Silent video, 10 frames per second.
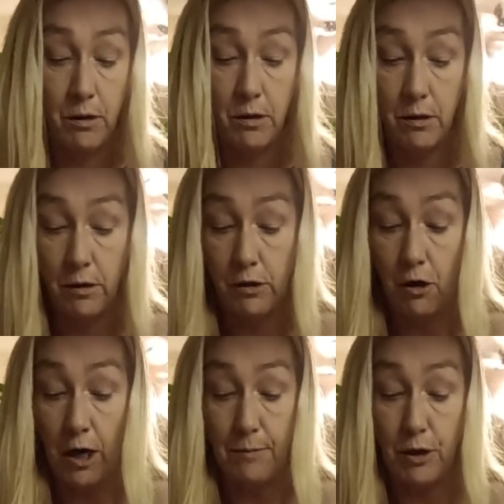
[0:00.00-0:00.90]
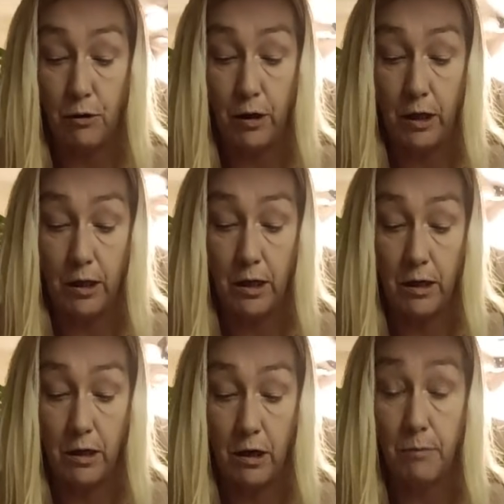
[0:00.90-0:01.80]
So I'm doing
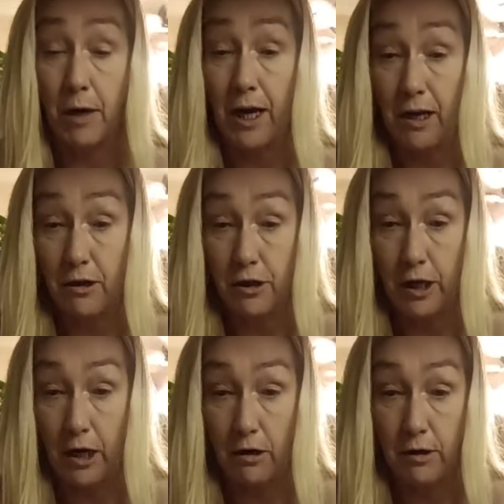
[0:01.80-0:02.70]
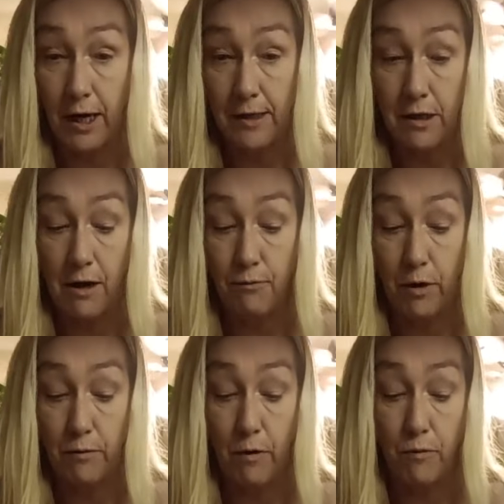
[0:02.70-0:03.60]
on my other channel, Kasslove
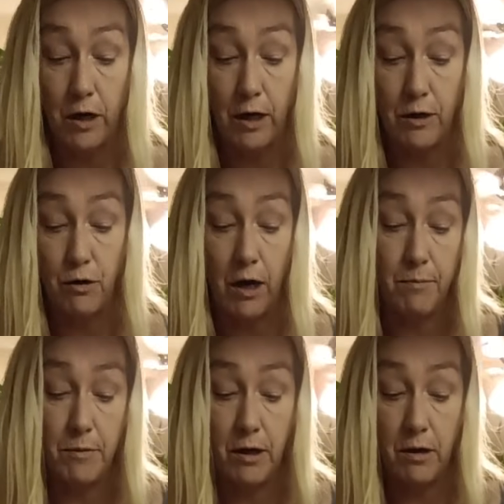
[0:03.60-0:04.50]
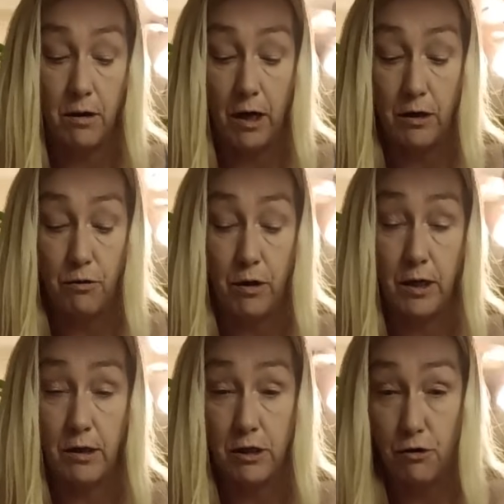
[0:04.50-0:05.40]
111. I do
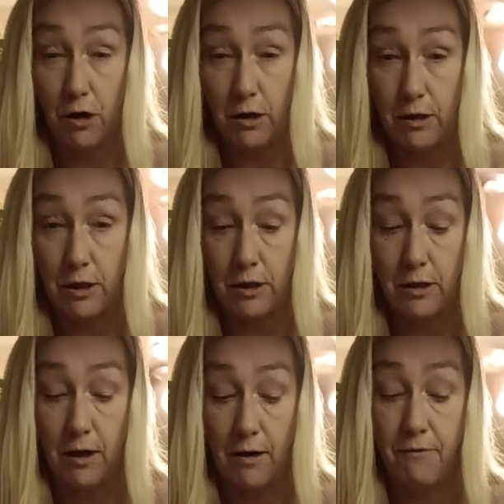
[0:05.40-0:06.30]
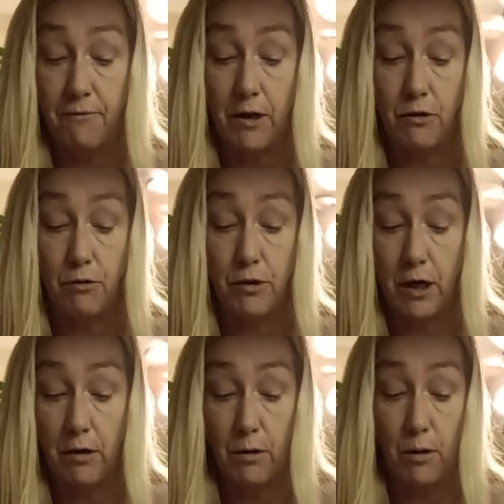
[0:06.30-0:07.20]
astrology stuff. I do
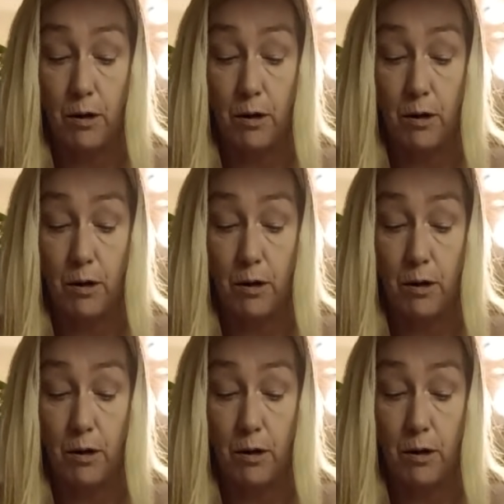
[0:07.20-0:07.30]
tarot. I